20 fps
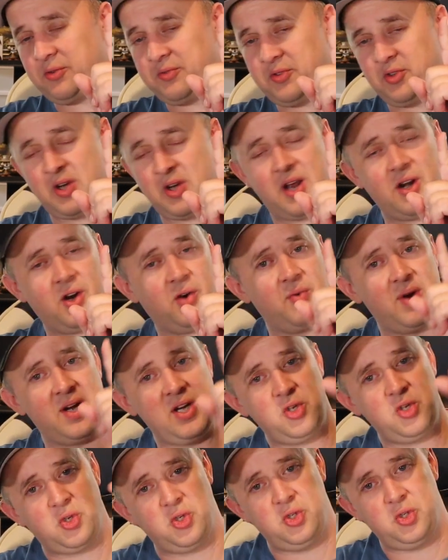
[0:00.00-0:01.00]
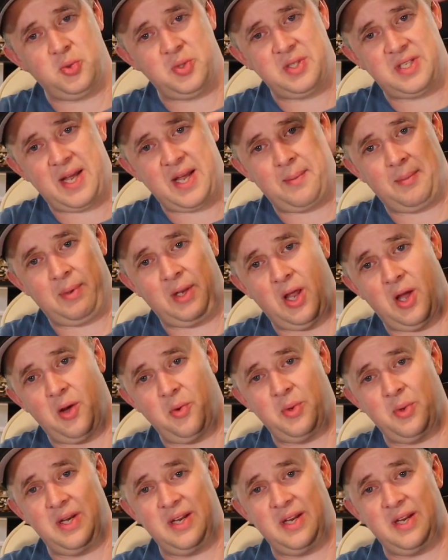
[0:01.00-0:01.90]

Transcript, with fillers: If you're not already, you can do it down below.